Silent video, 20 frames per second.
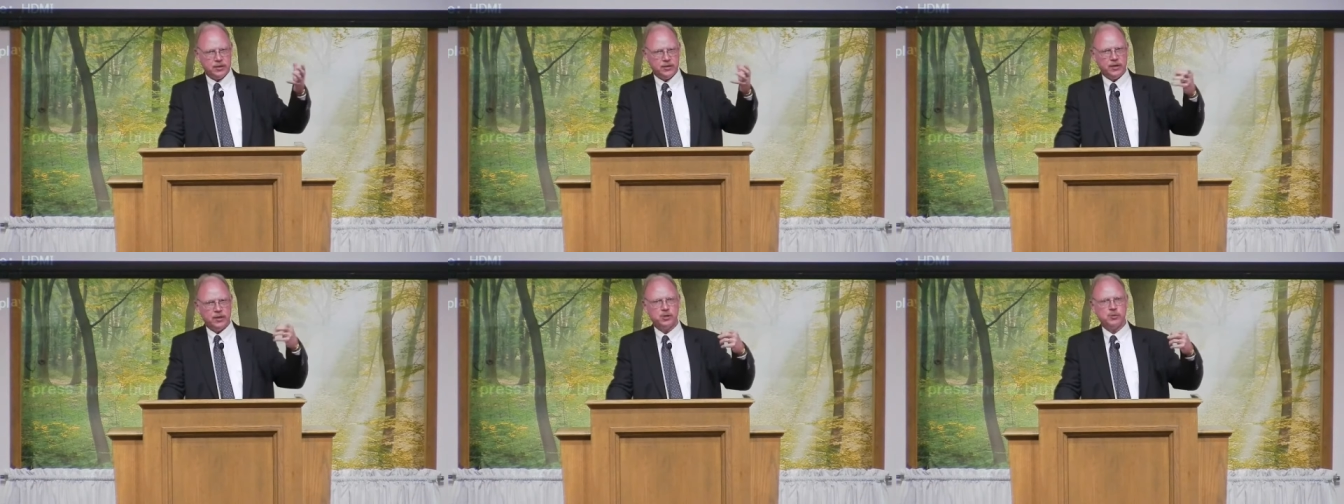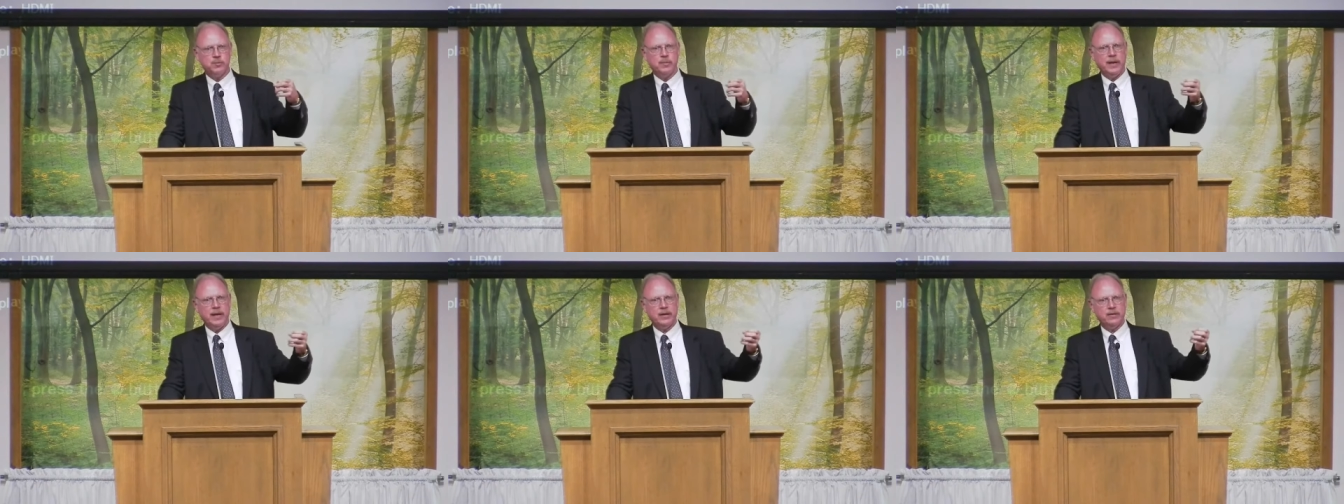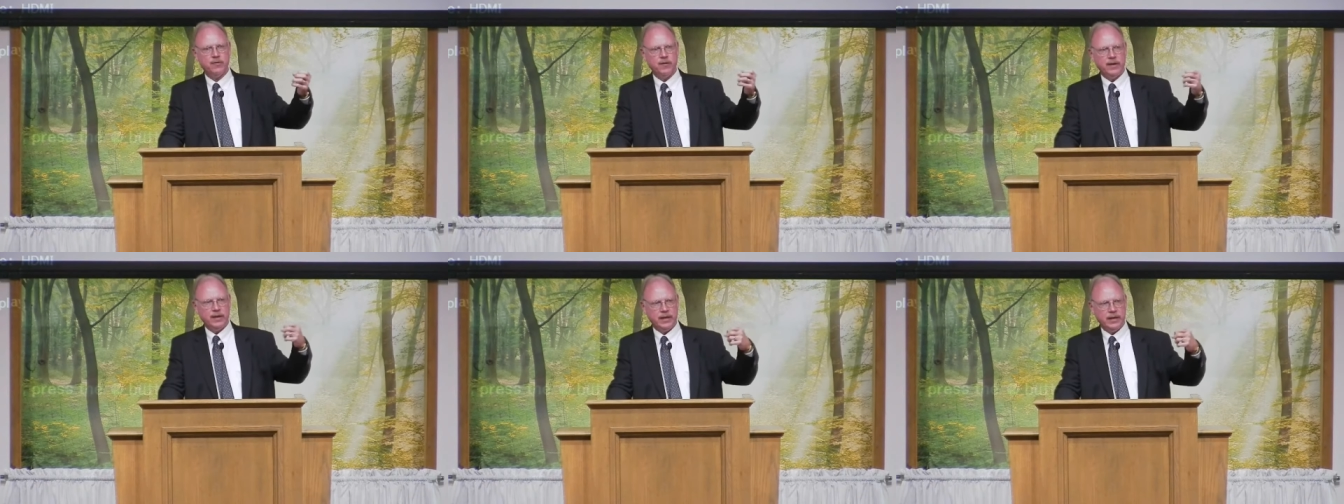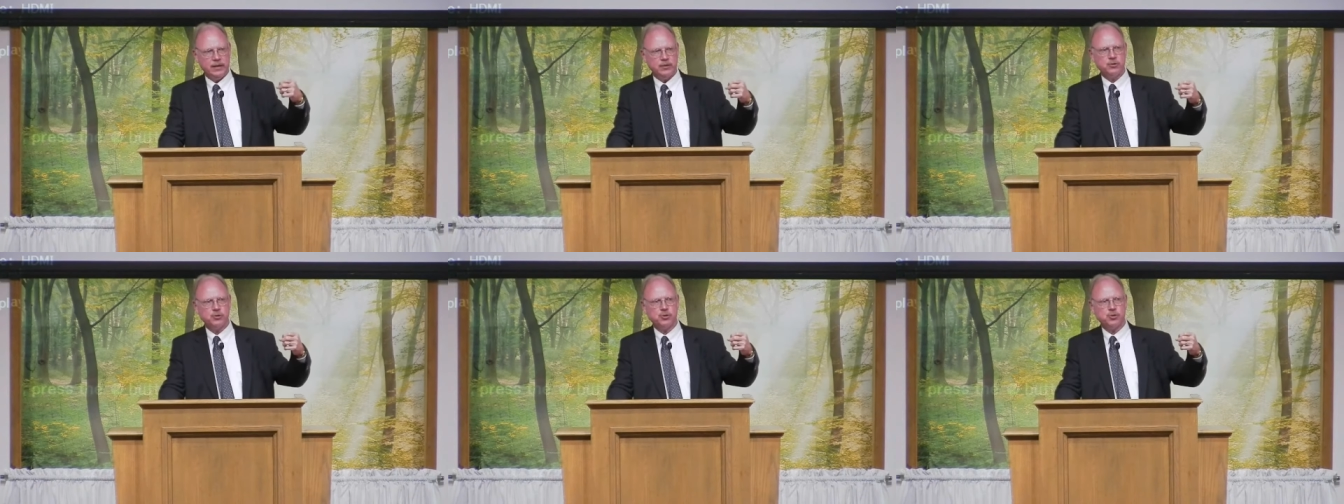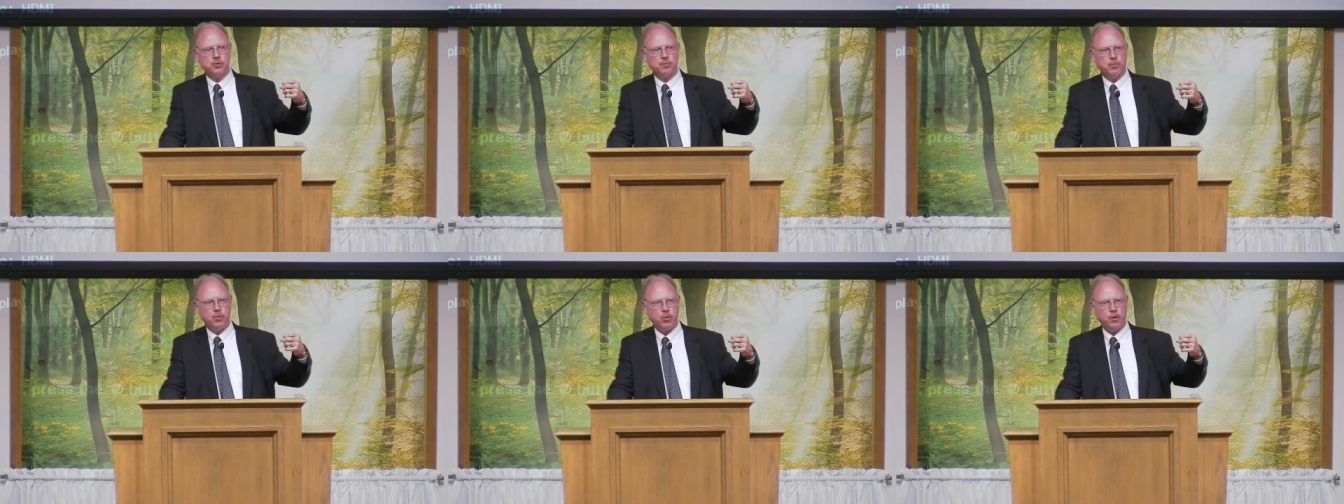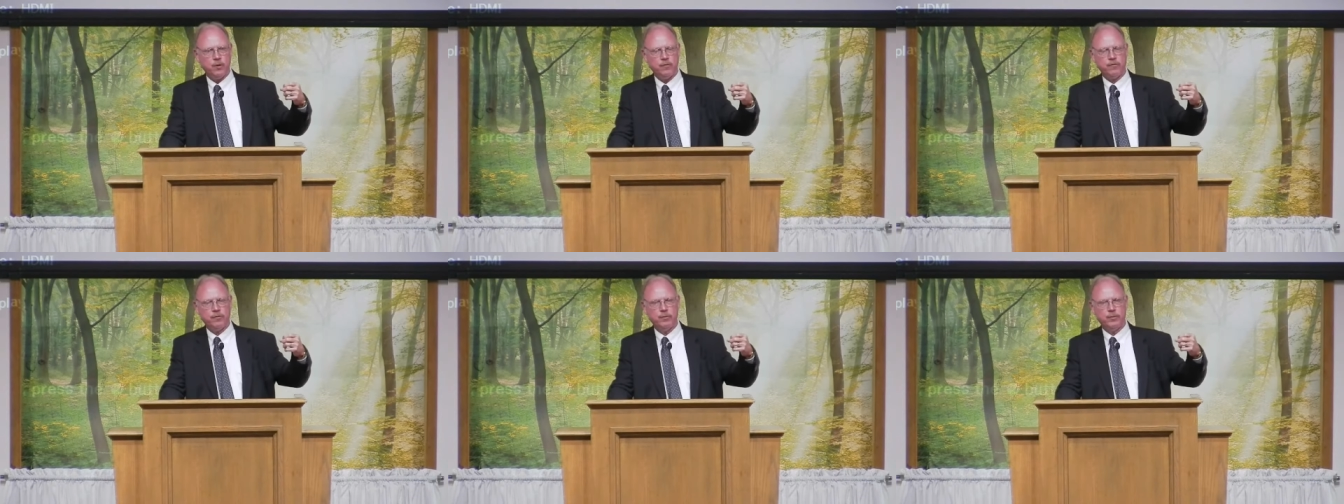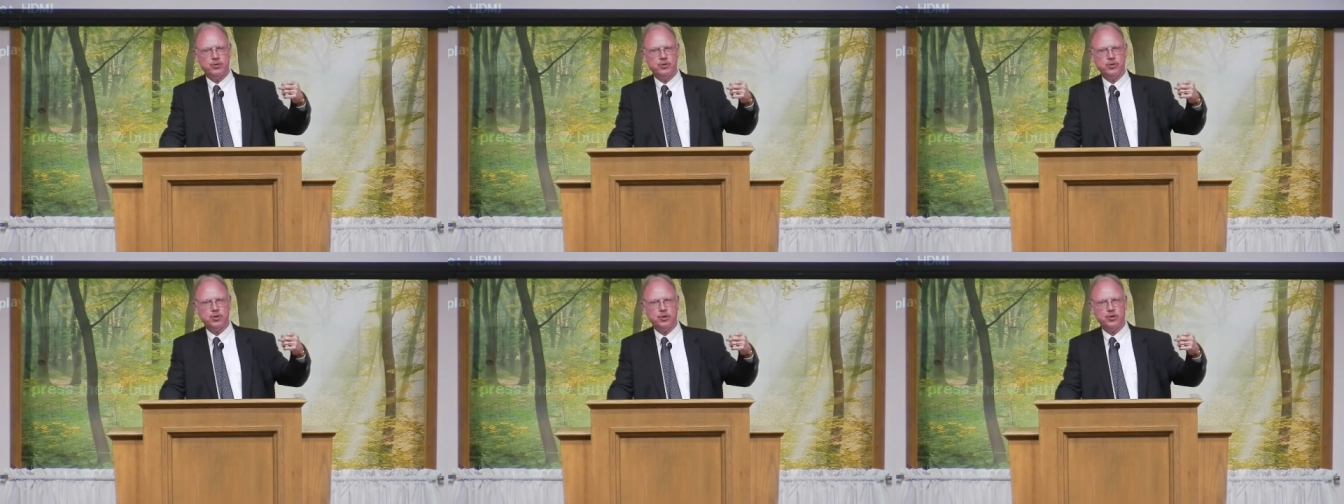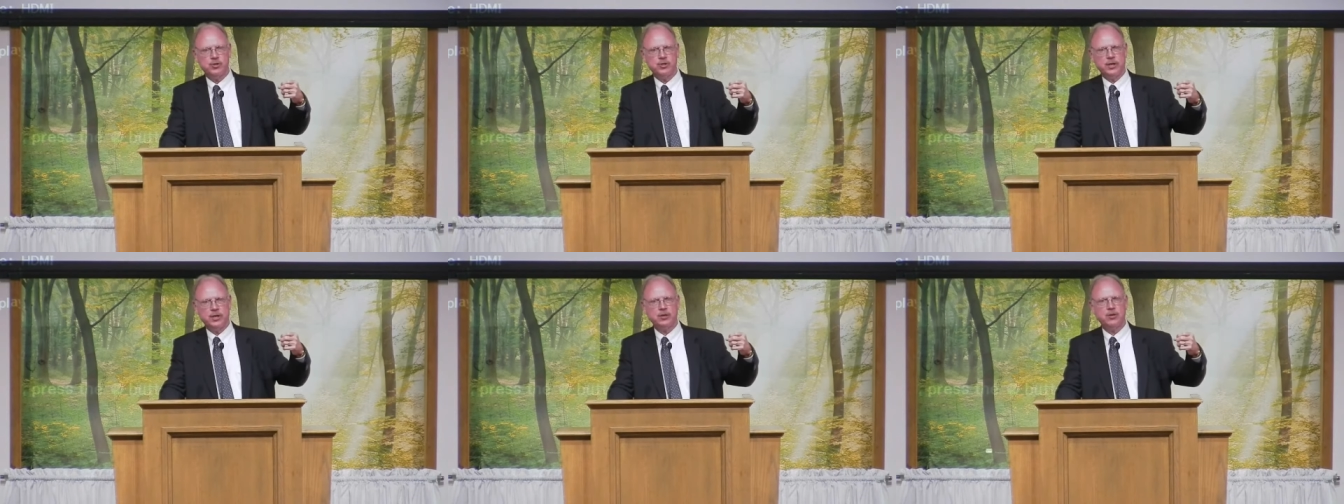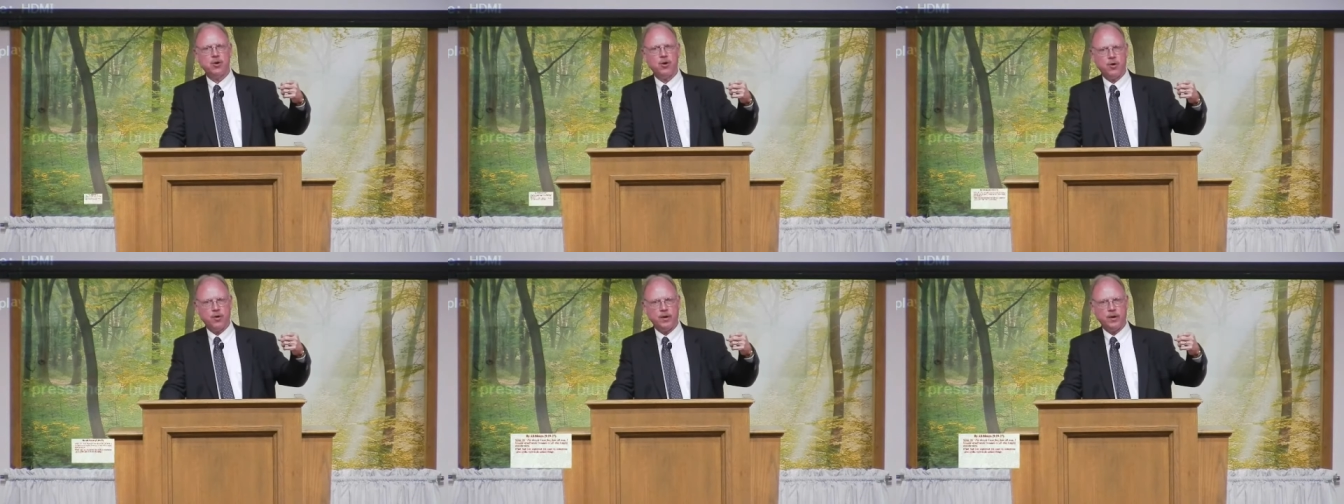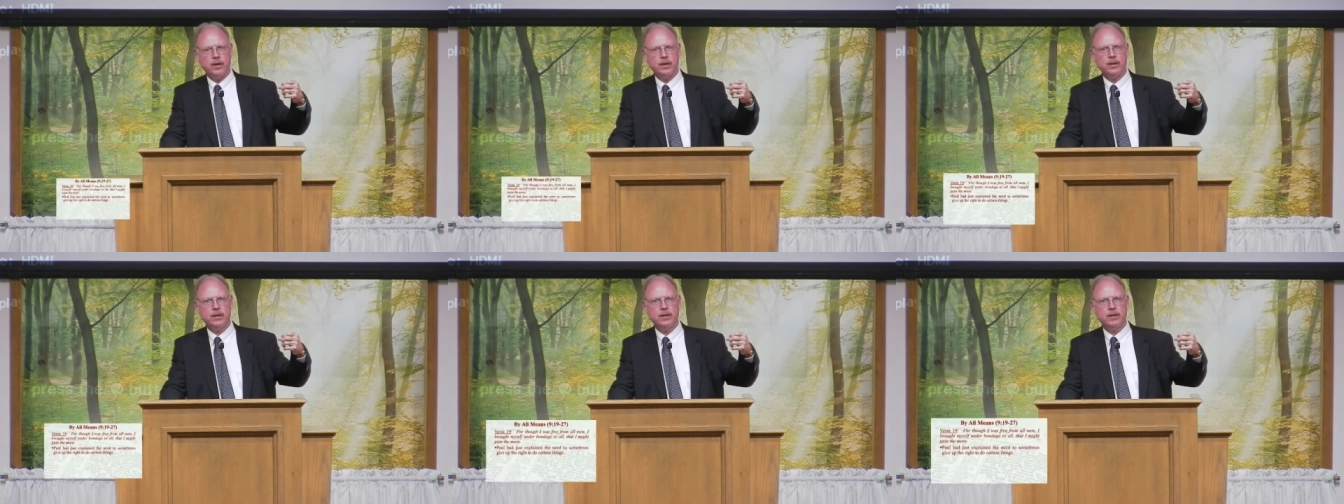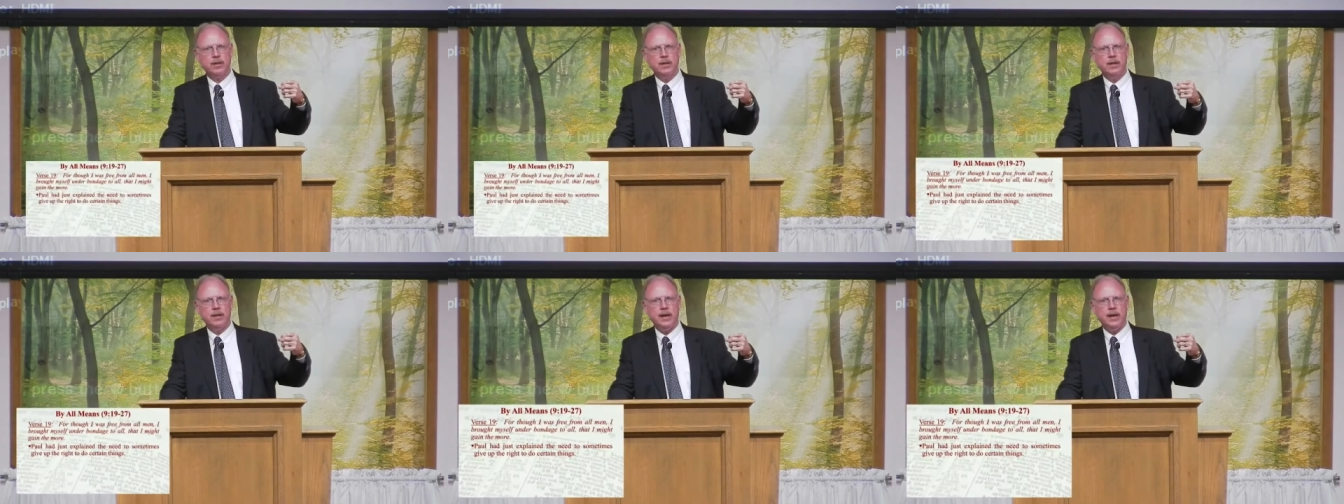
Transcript: to expect financial support from the church at Corinth